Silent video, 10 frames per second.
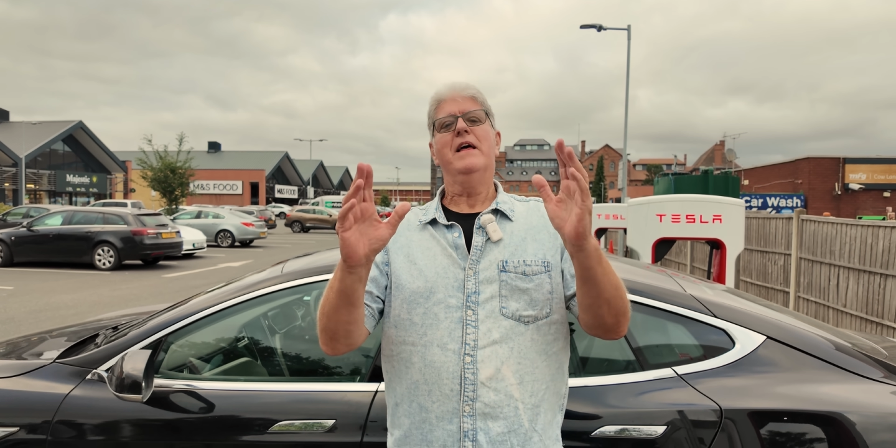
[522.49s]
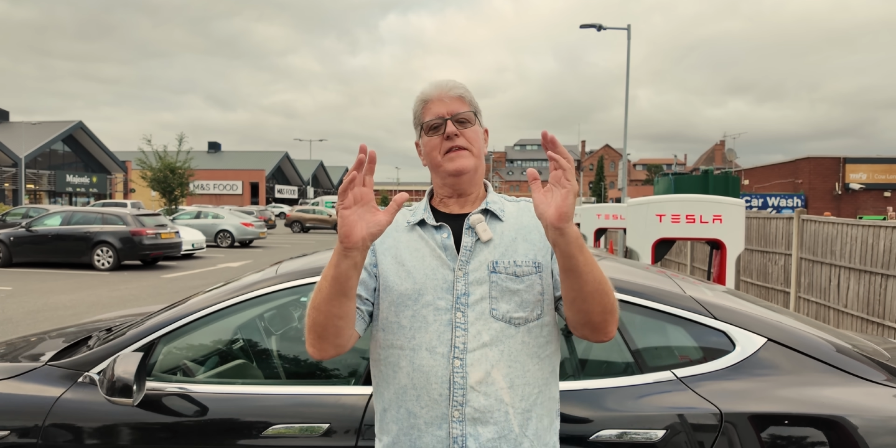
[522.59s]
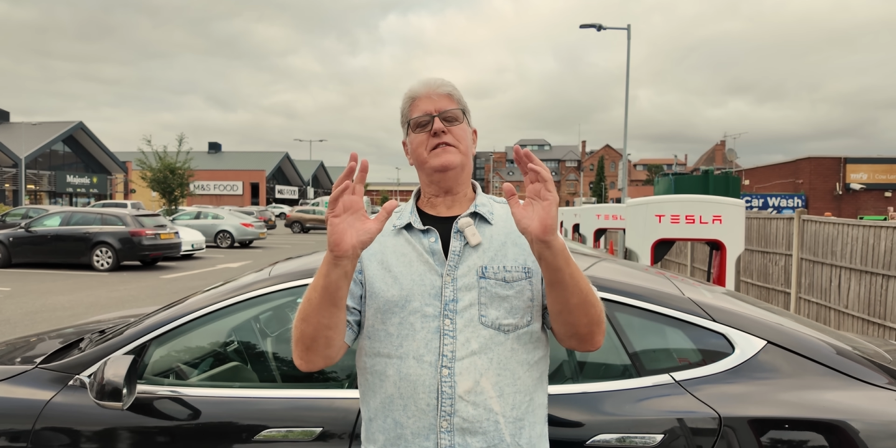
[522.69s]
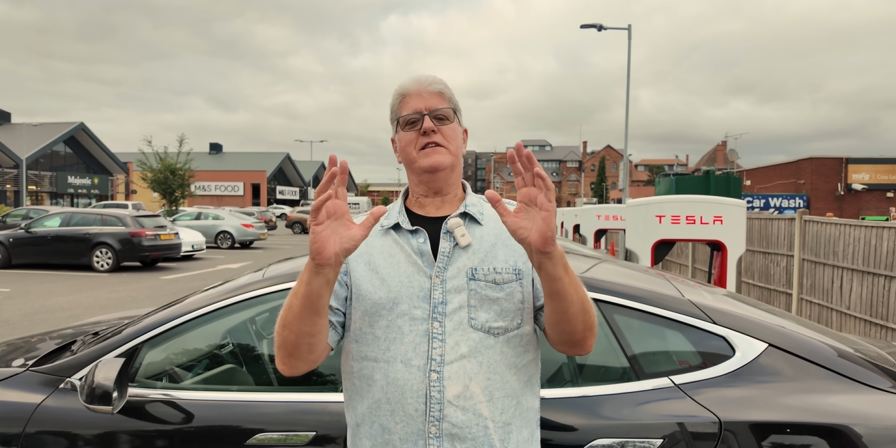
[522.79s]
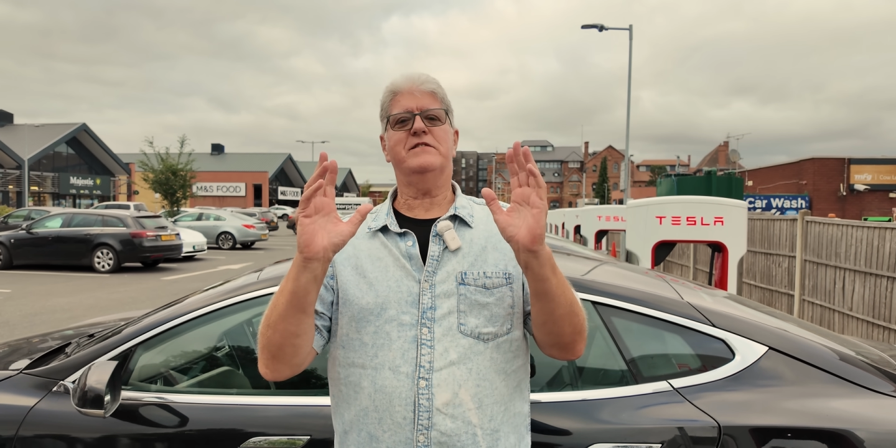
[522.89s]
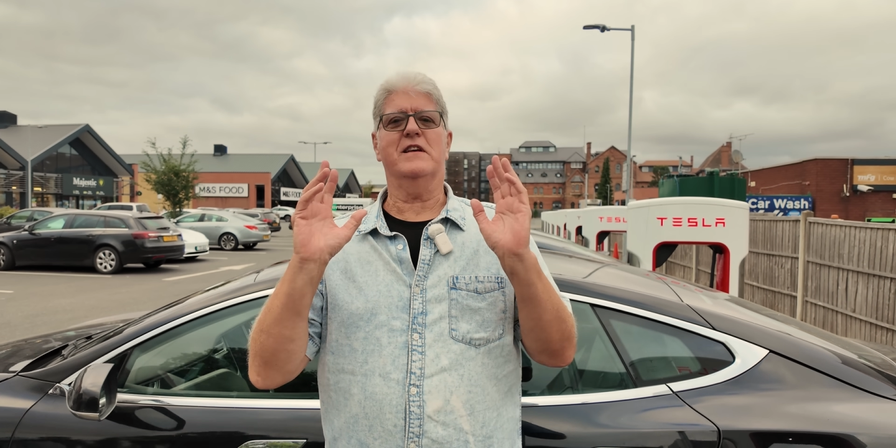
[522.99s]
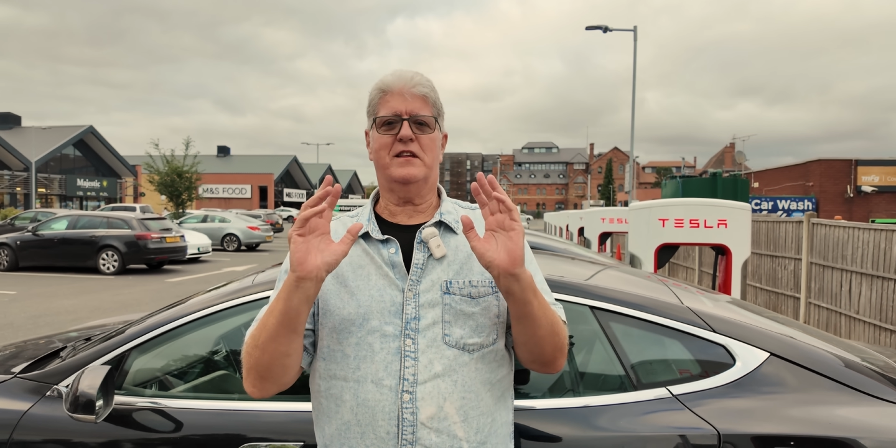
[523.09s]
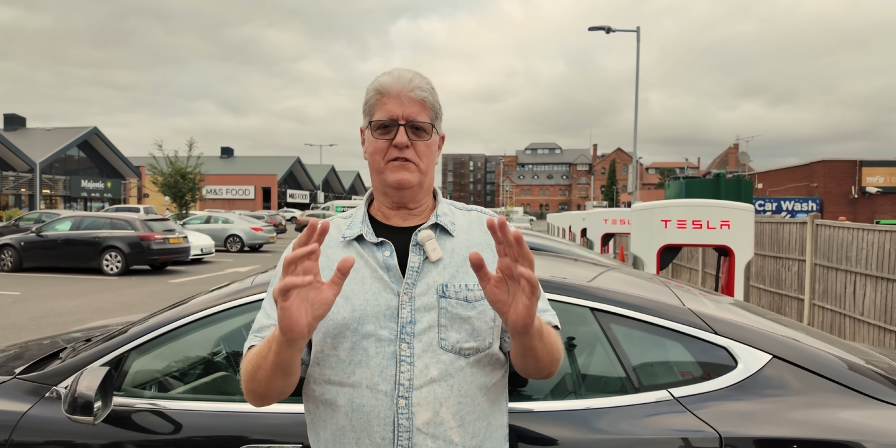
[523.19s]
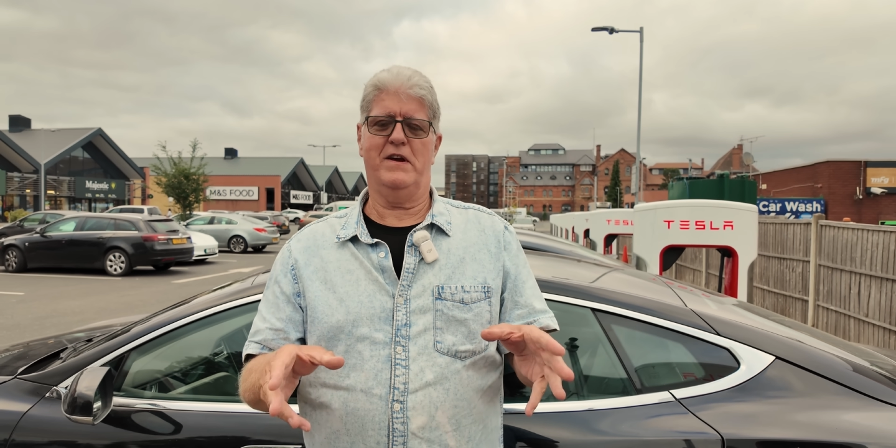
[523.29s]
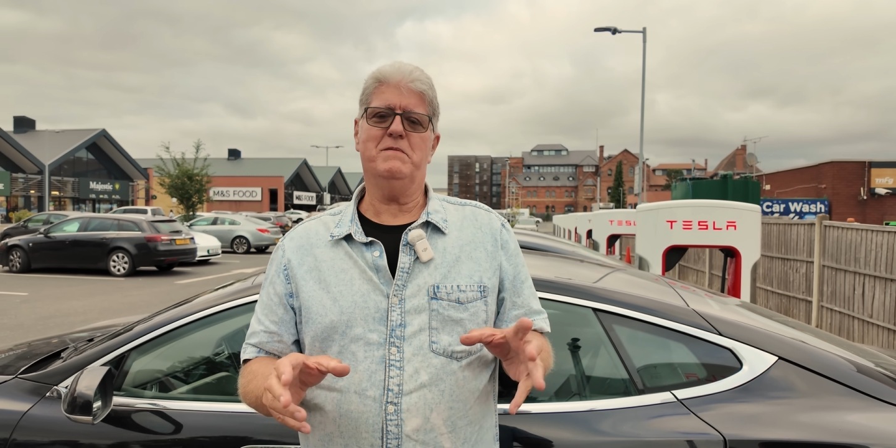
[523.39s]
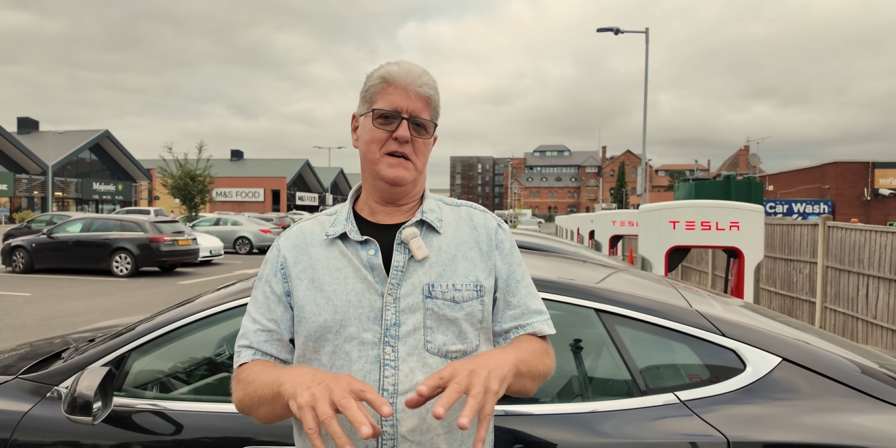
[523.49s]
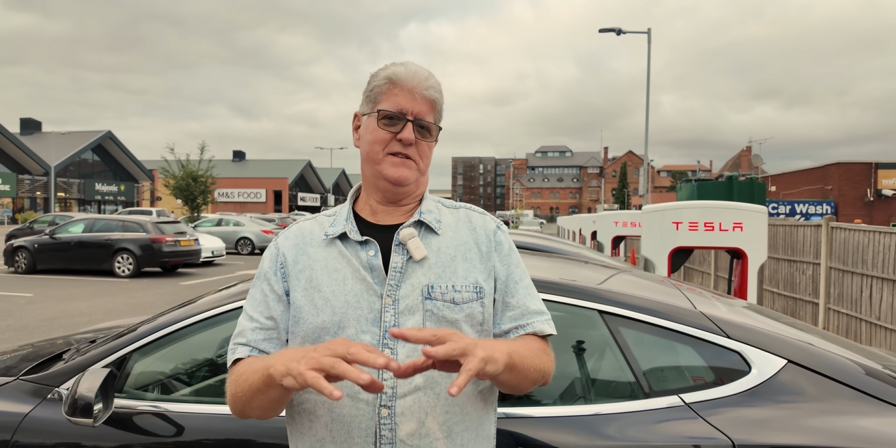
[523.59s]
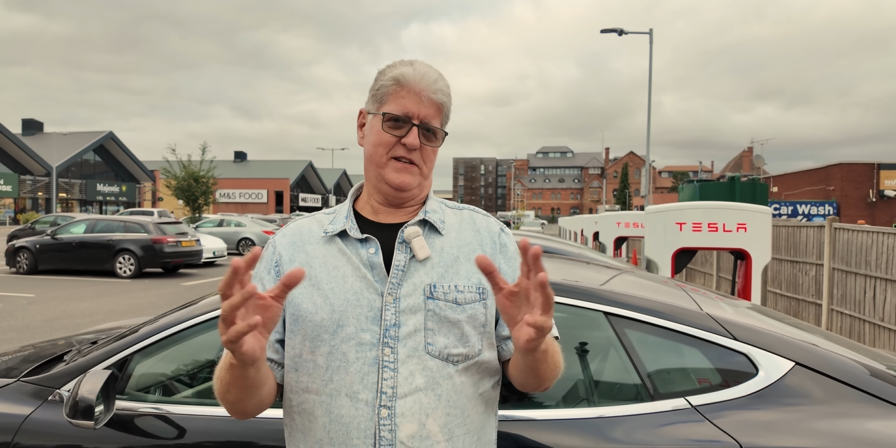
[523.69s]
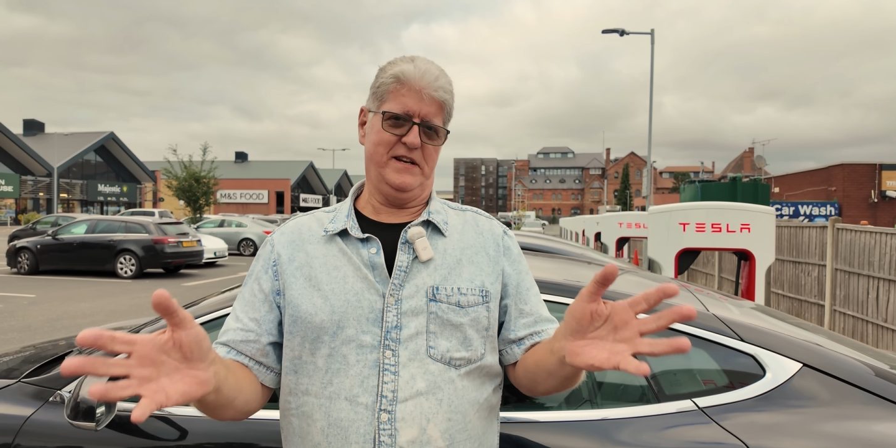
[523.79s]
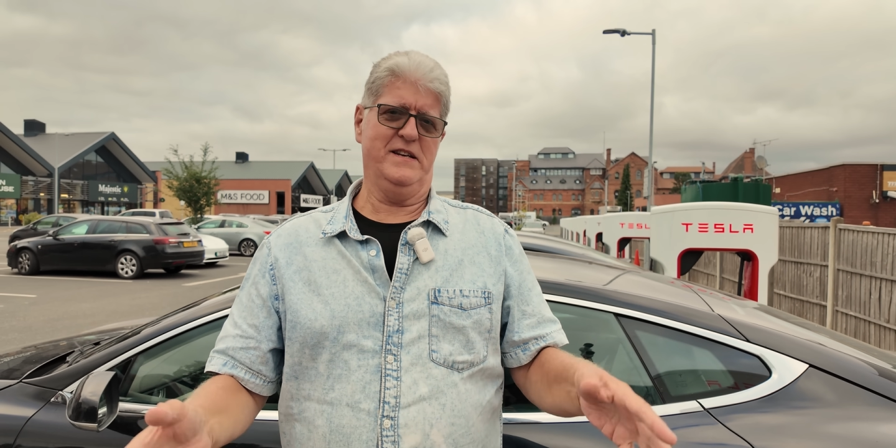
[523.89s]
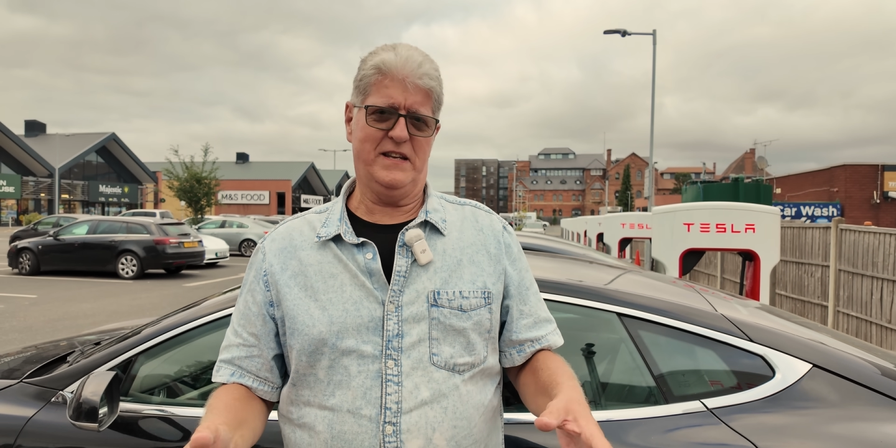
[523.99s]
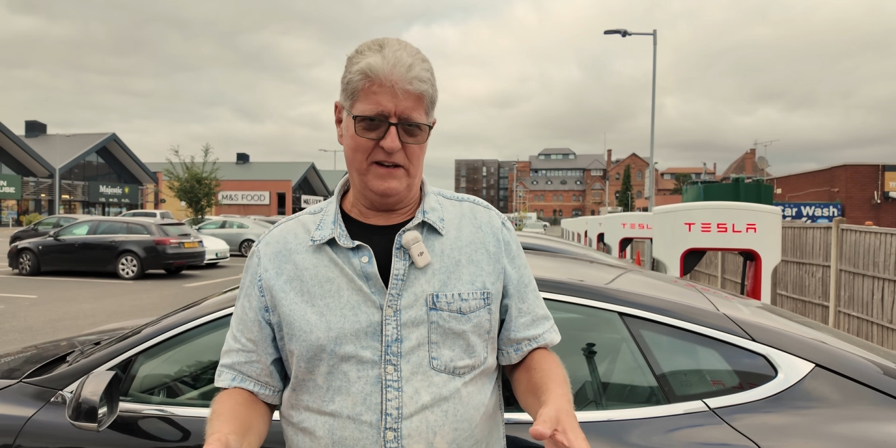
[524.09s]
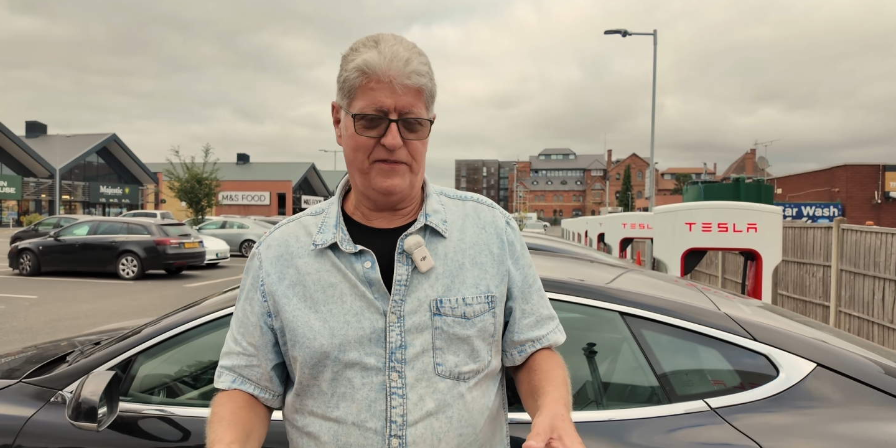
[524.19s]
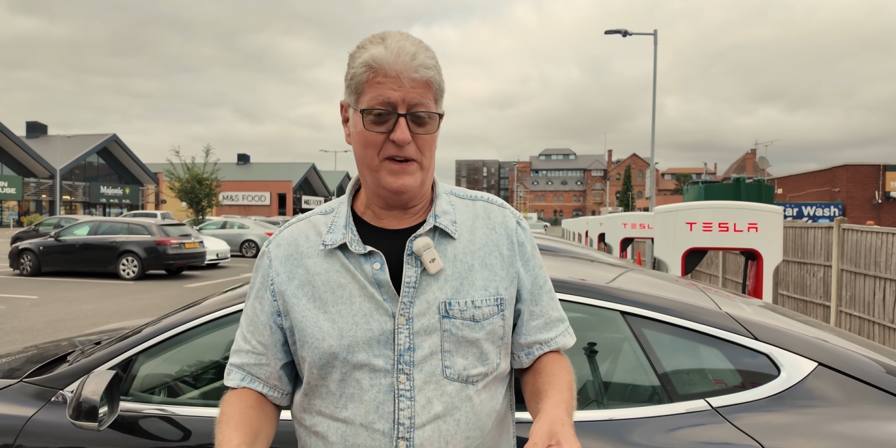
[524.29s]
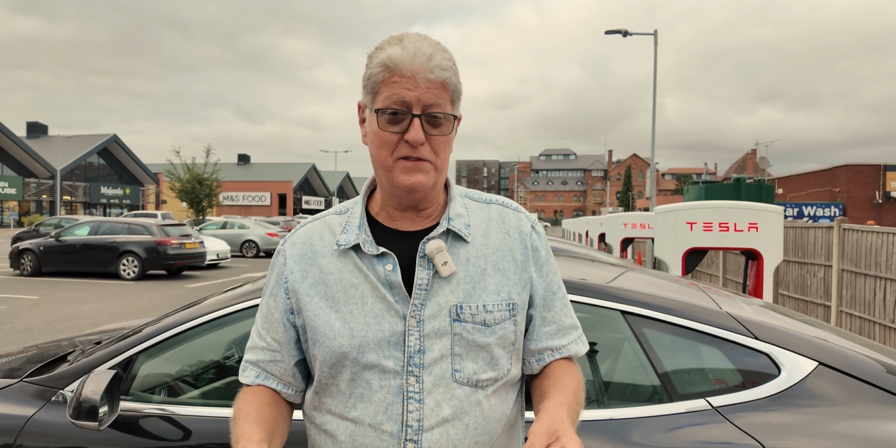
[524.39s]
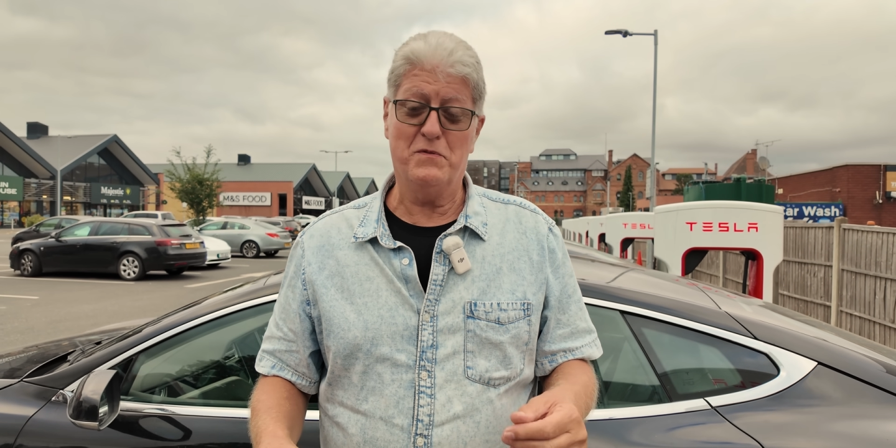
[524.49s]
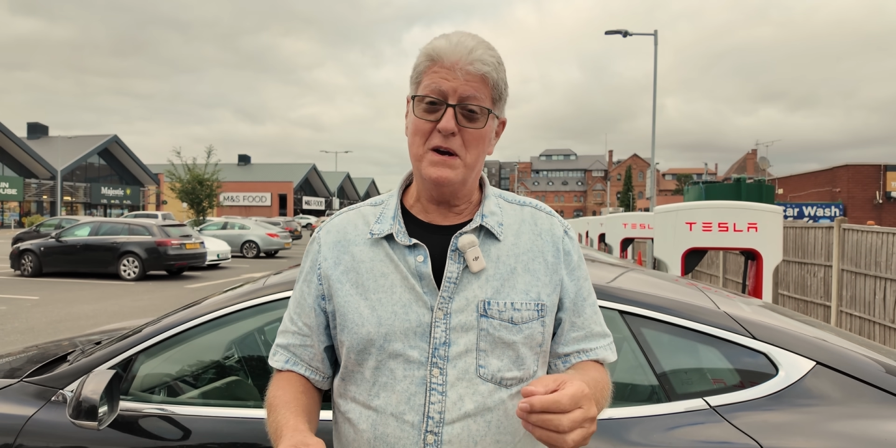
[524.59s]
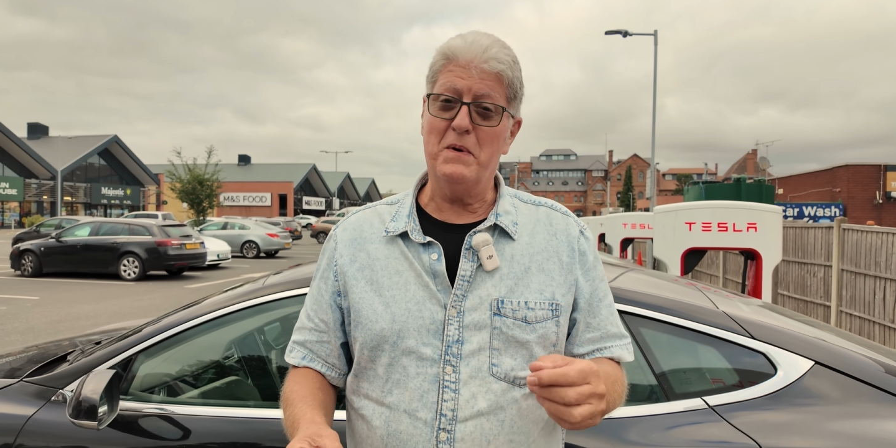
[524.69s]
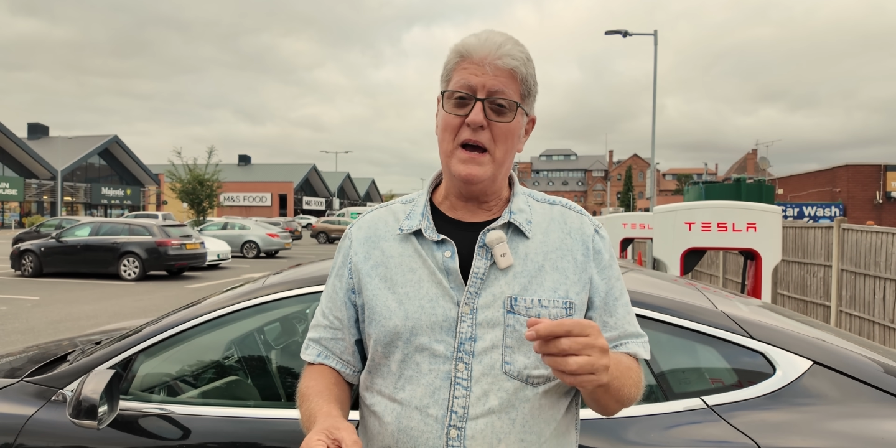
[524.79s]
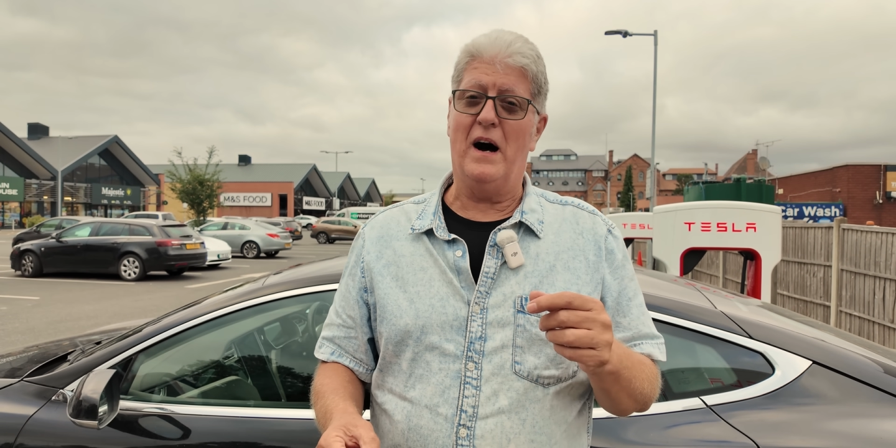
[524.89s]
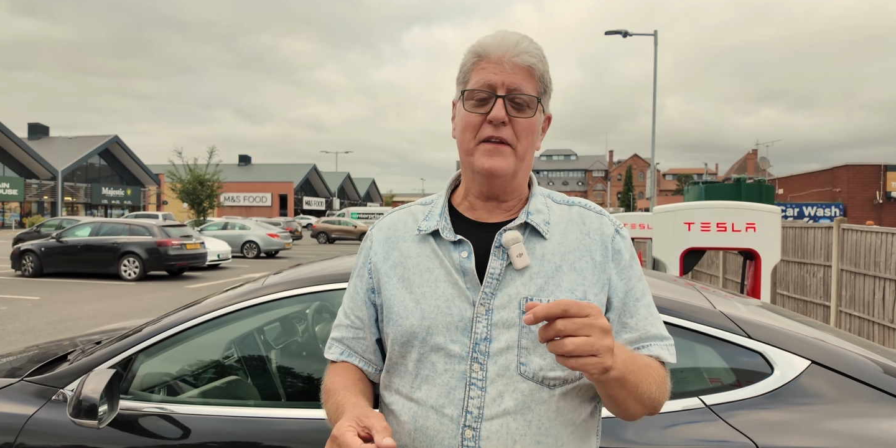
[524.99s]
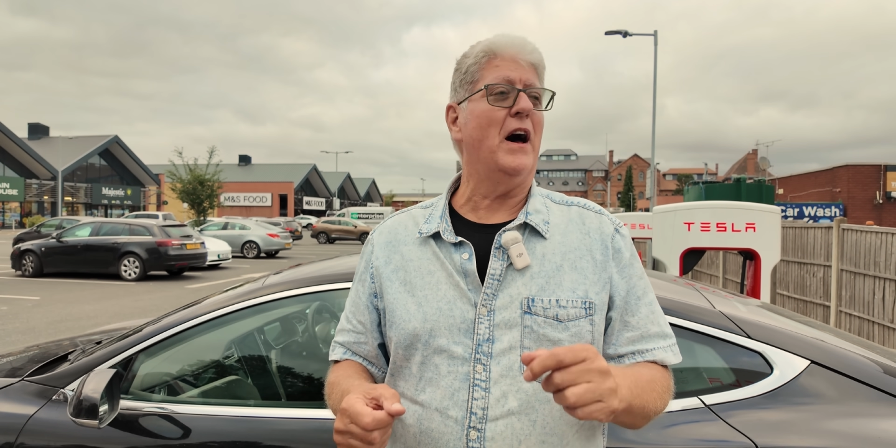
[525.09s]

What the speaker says: This is the 3 words that identifies where we are.